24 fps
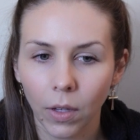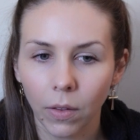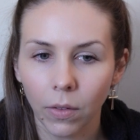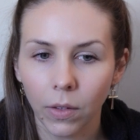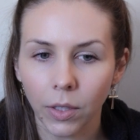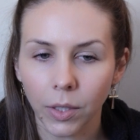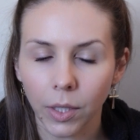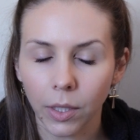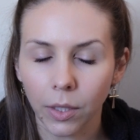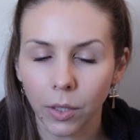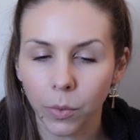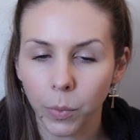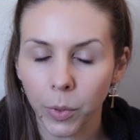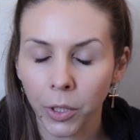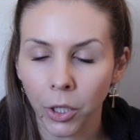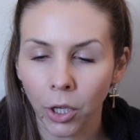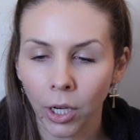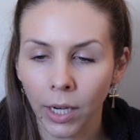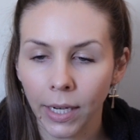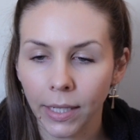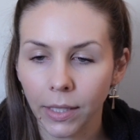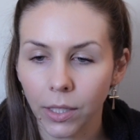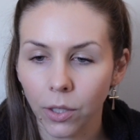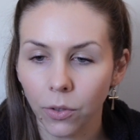this
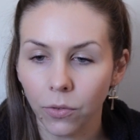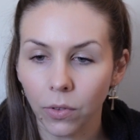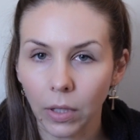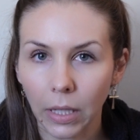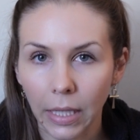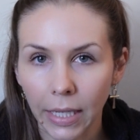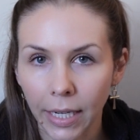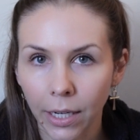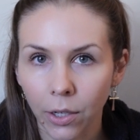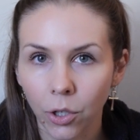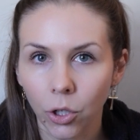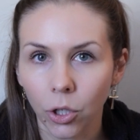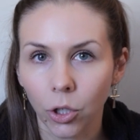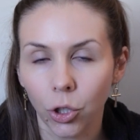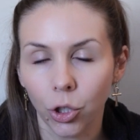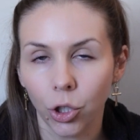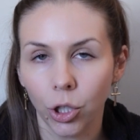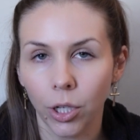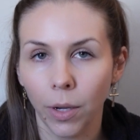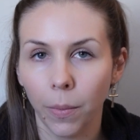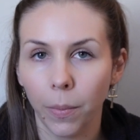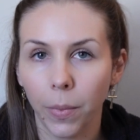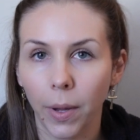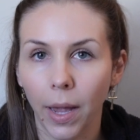experience of
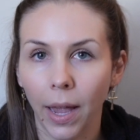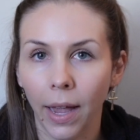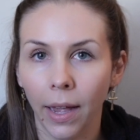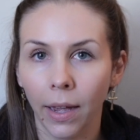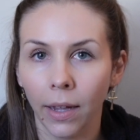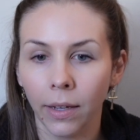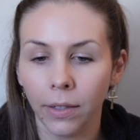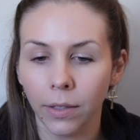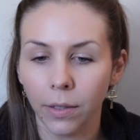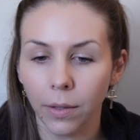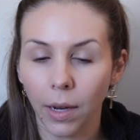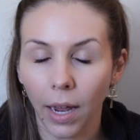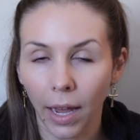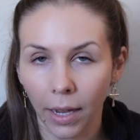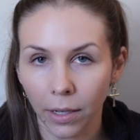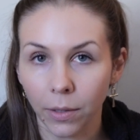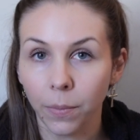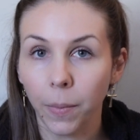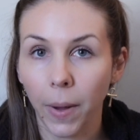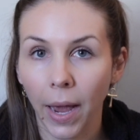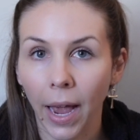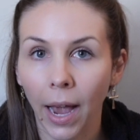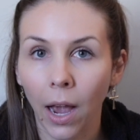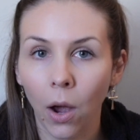leadership and
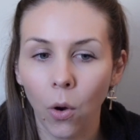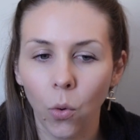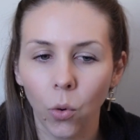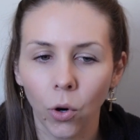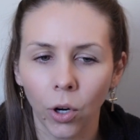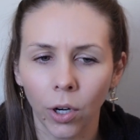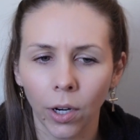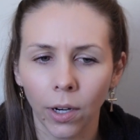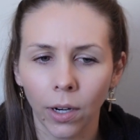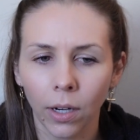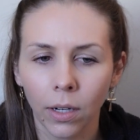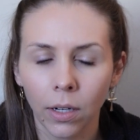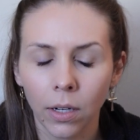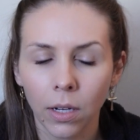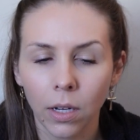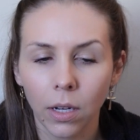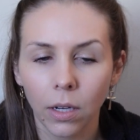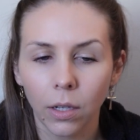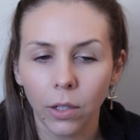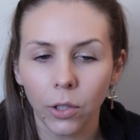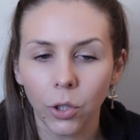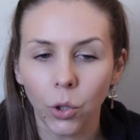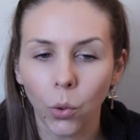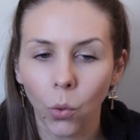power,
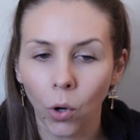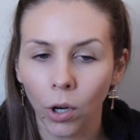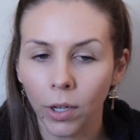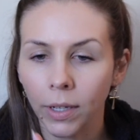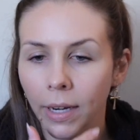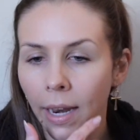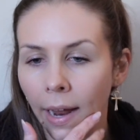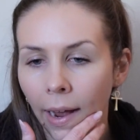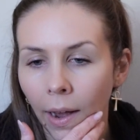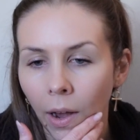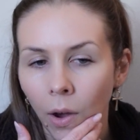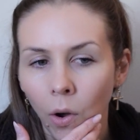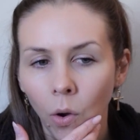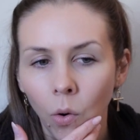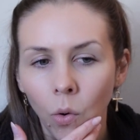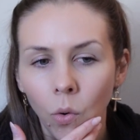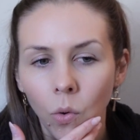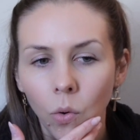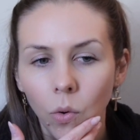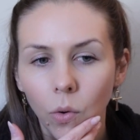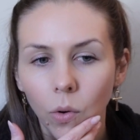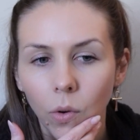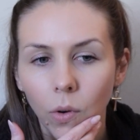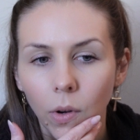you're
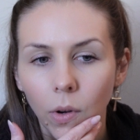now